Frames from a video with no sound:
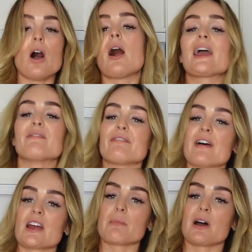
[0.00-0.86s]
I am
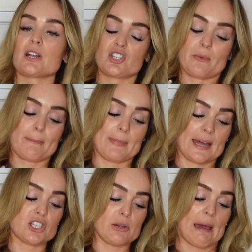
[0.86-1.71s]
very much
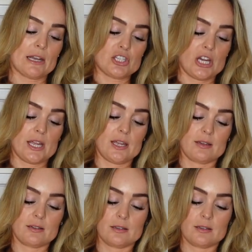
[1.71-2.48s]
matchy-matchy.